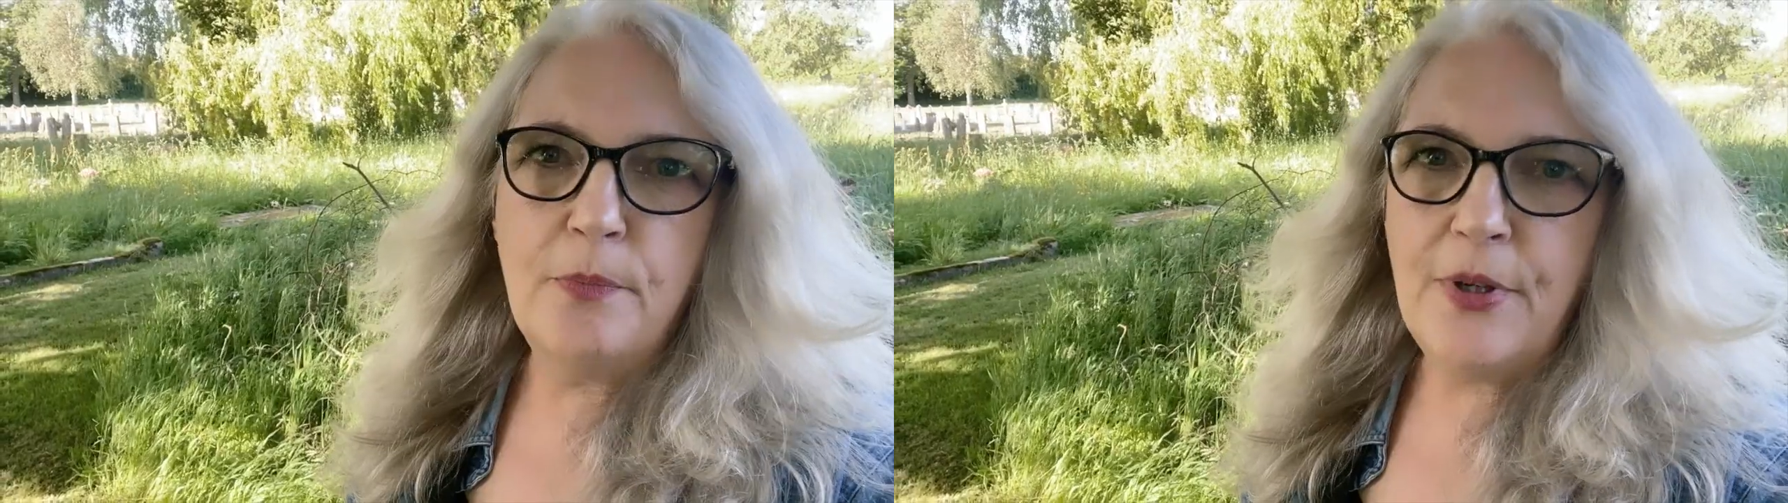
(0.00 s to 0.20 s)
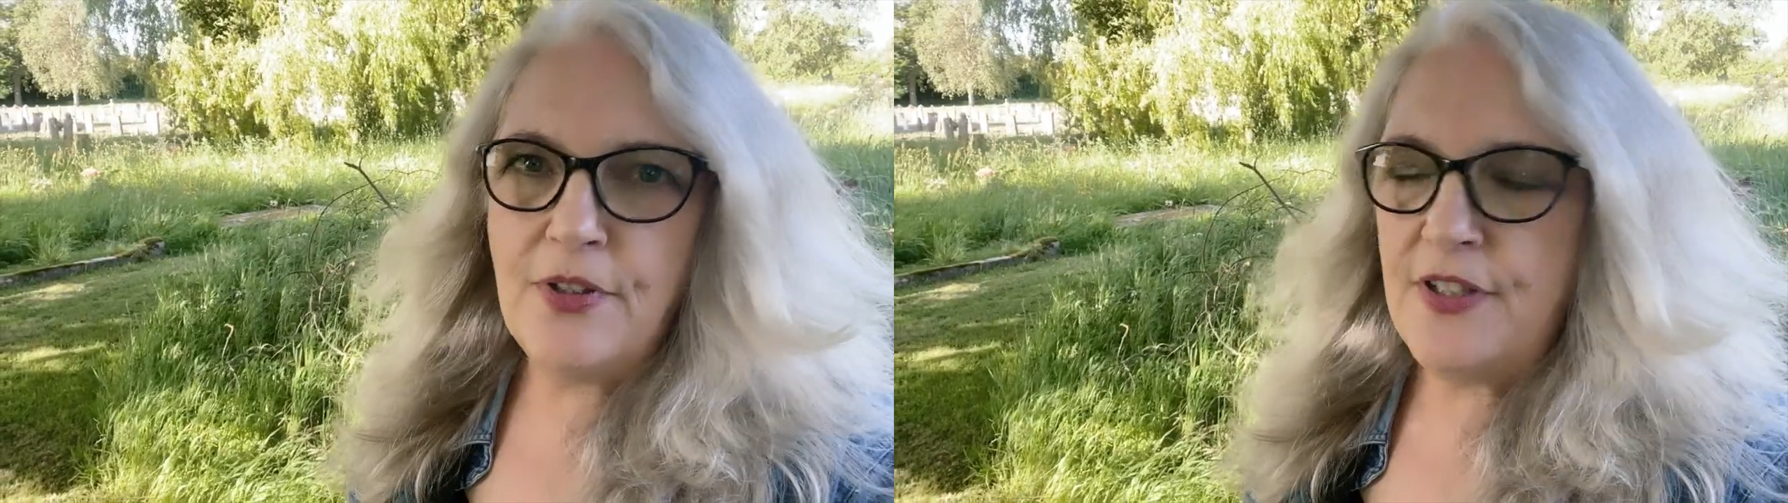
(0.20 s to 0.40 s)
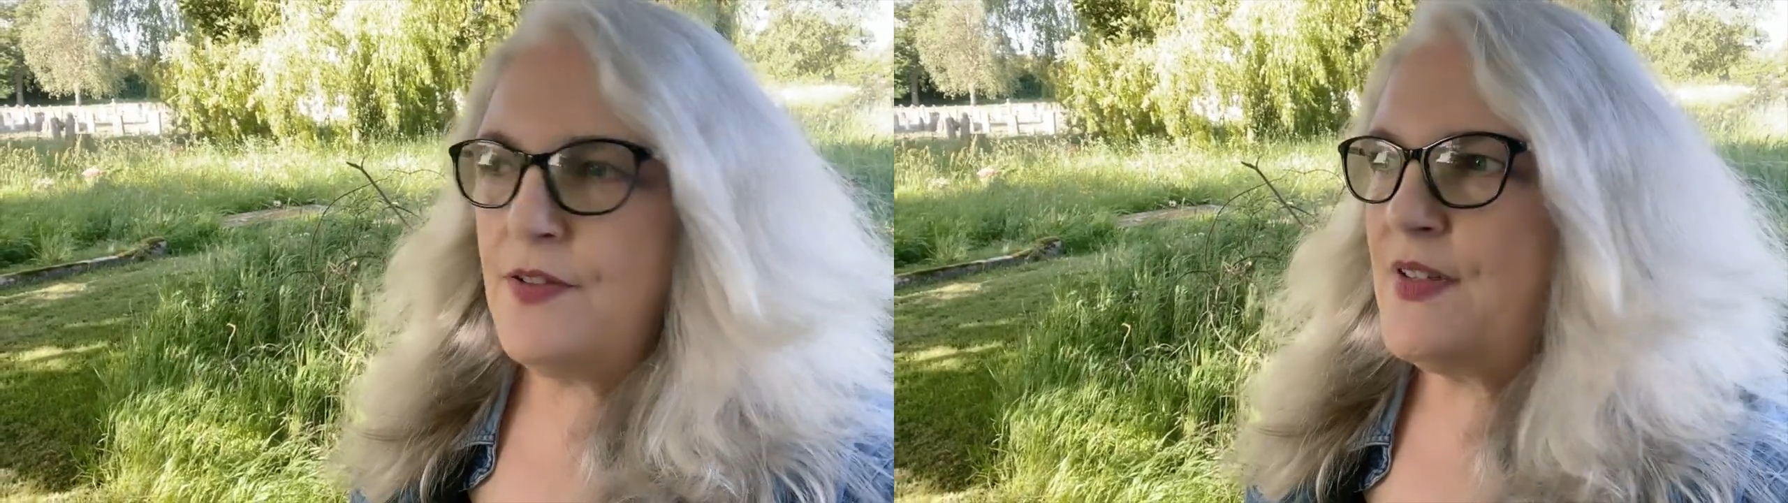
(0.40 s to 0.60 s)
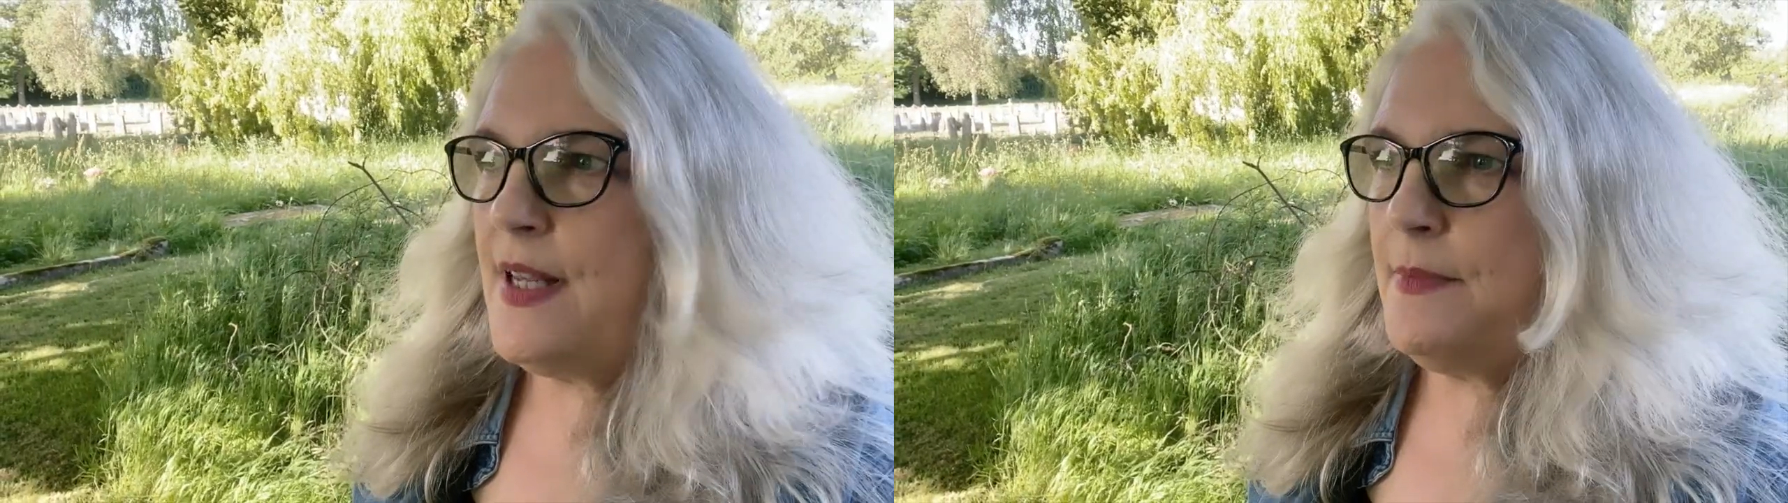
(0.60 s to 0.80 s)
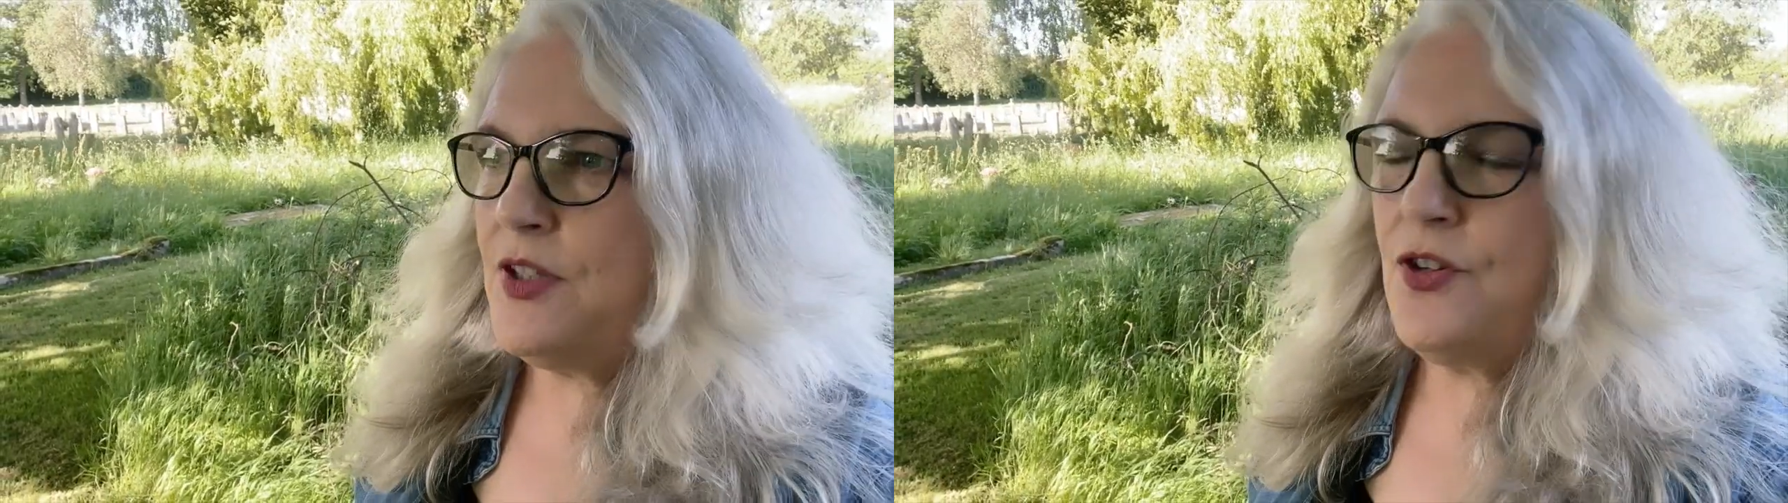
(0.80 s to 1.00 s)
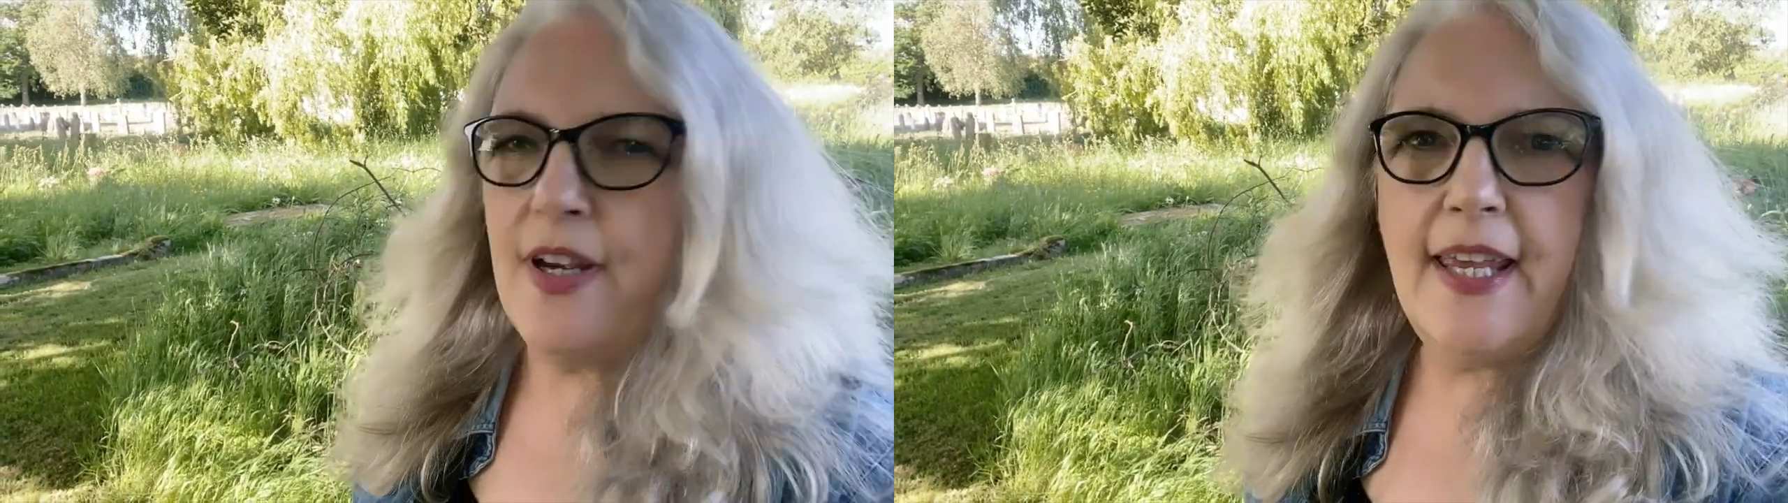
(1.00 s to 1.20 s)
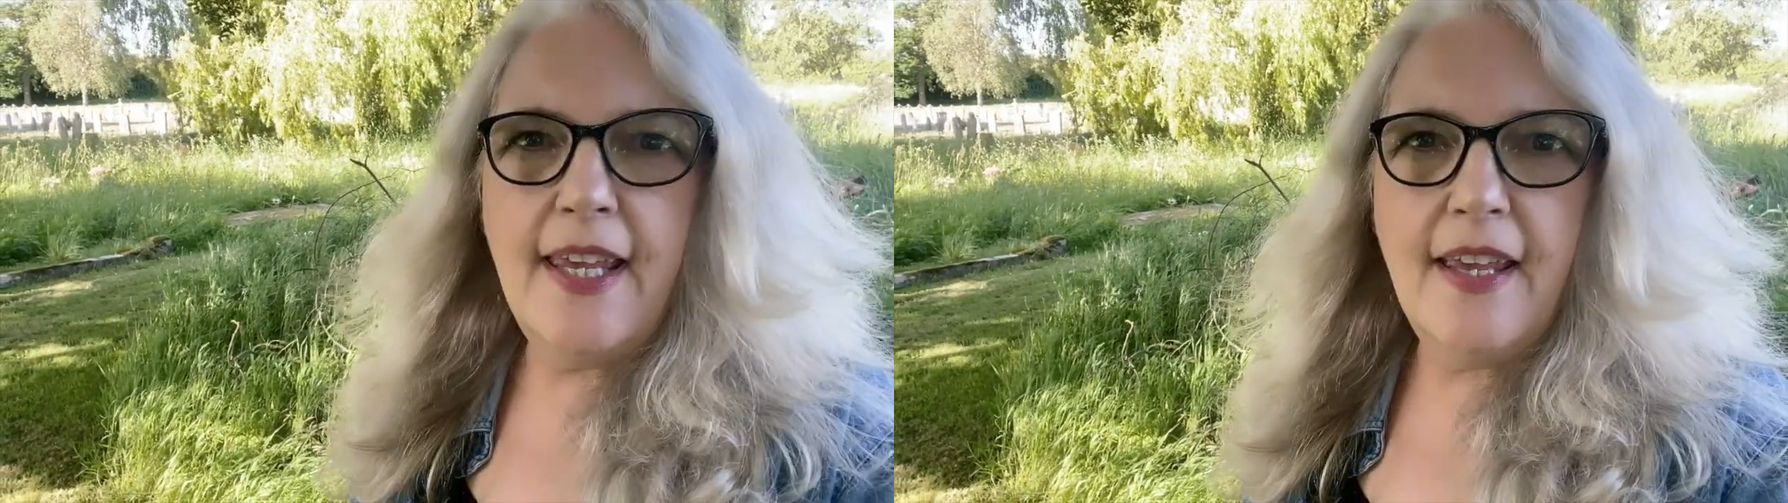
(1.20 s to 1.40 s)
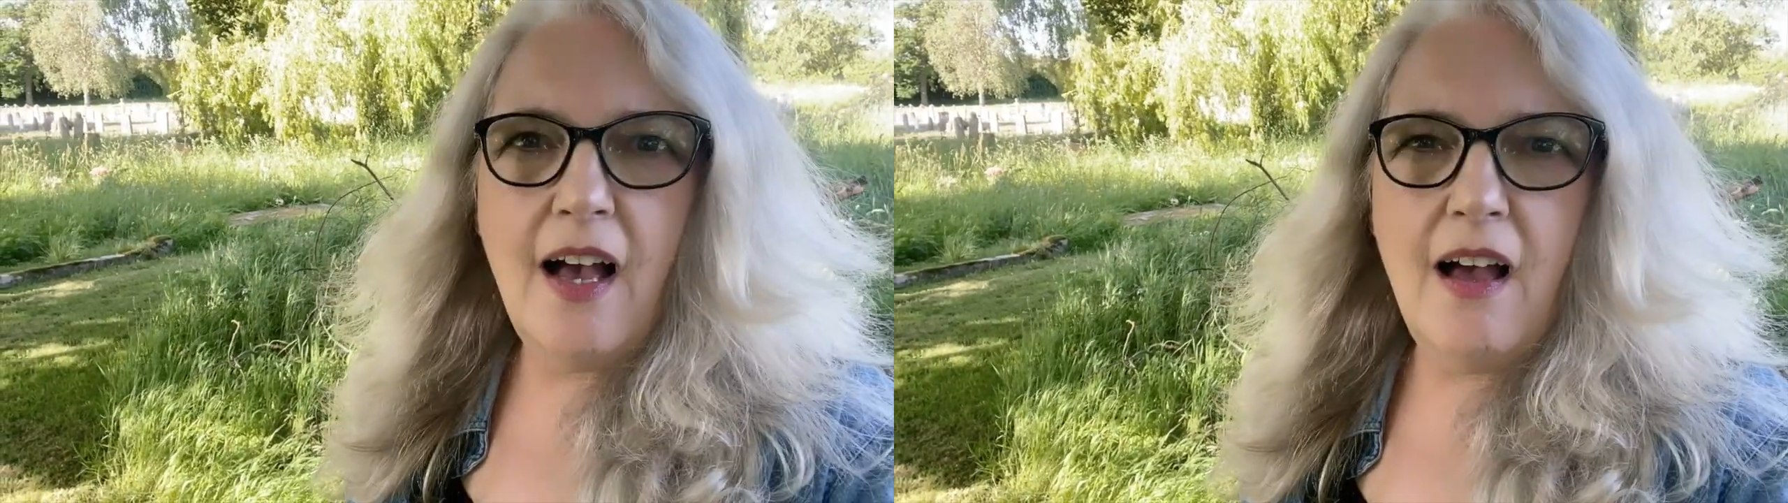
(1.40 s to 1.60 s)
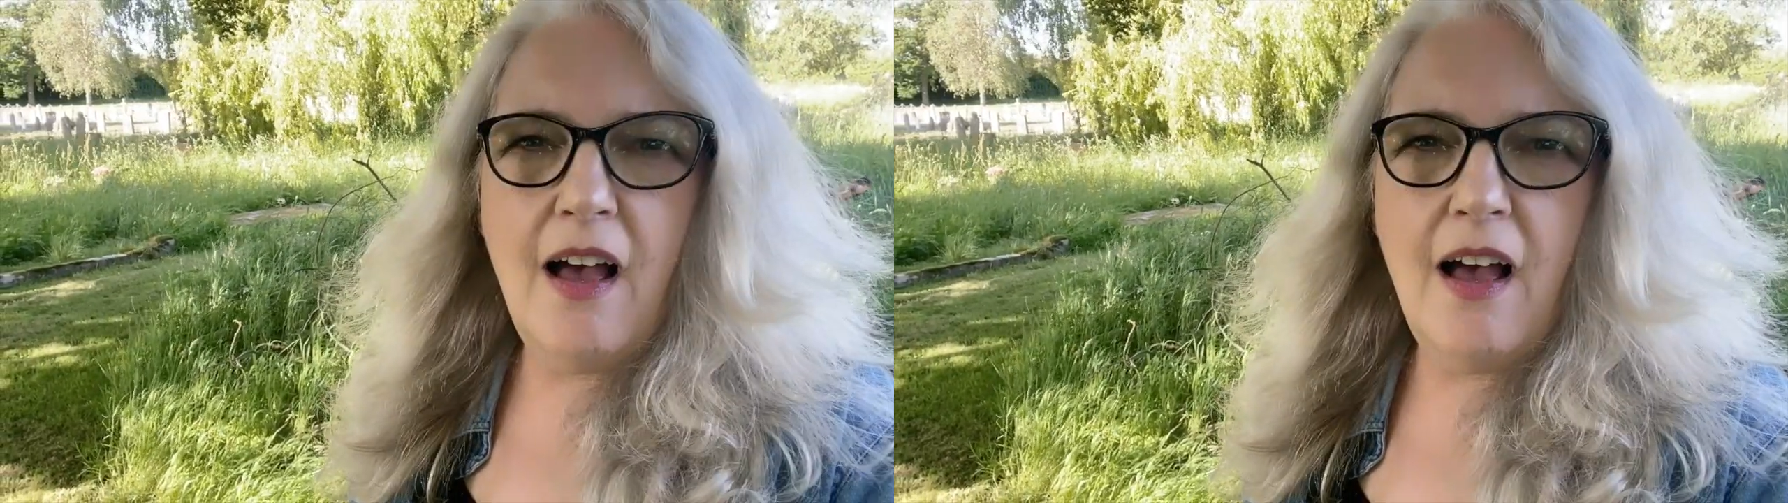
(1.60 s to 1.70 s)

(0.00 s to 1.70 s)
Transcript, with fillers: beautiful cemetery,